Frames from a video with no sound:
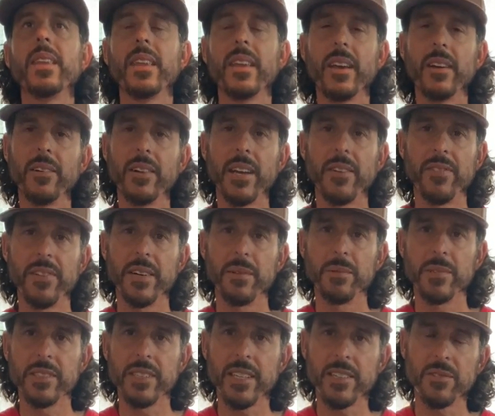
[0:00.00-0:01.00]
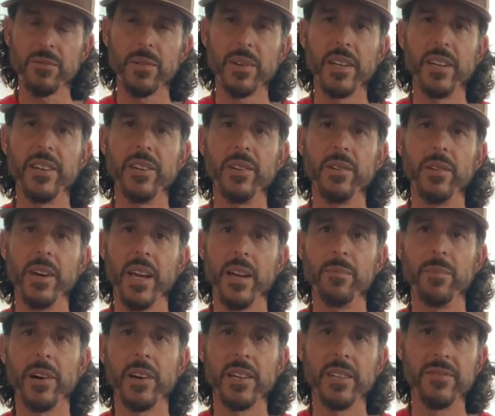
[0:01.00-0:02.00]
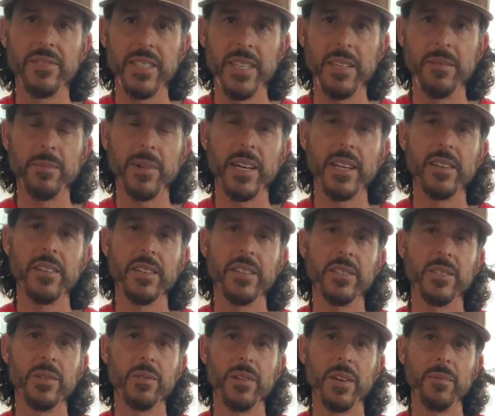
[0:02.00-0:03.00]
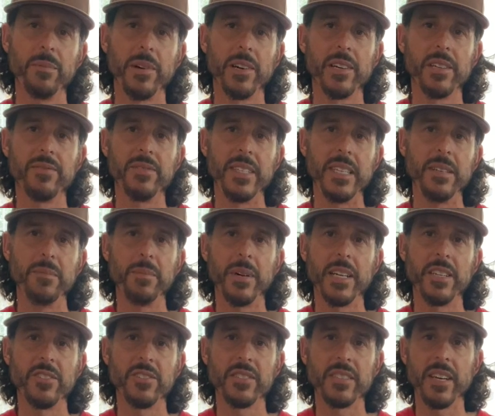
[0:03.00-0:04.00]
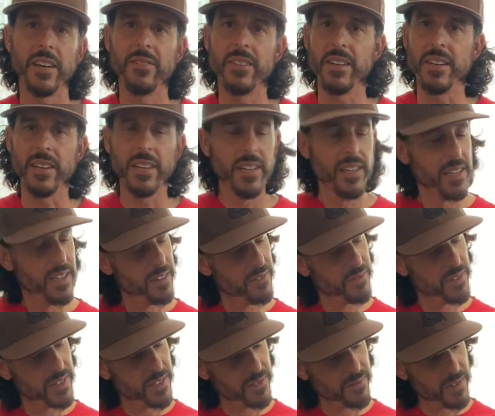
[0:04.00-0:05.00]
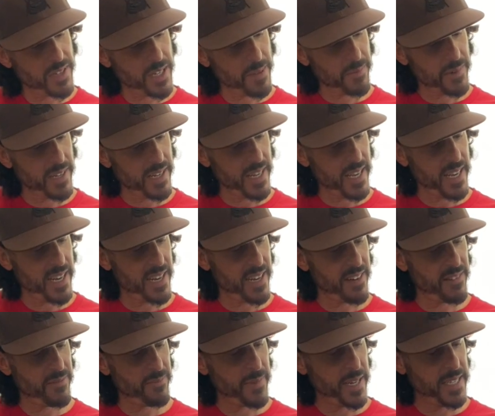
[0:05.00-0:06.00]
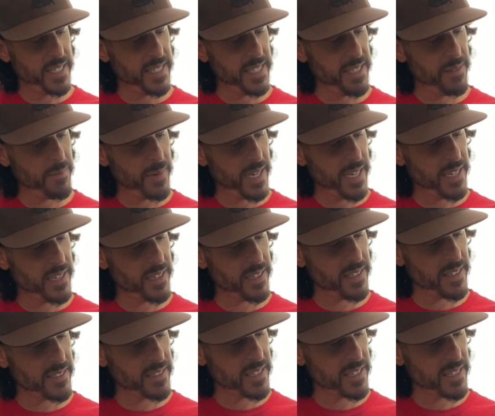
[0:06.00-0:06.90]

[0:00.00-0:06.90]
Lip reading: Okay, for number 6, we're going to do a bar of D minor into a bar of D minor 7. For this one, I'm going to have my D minor. That's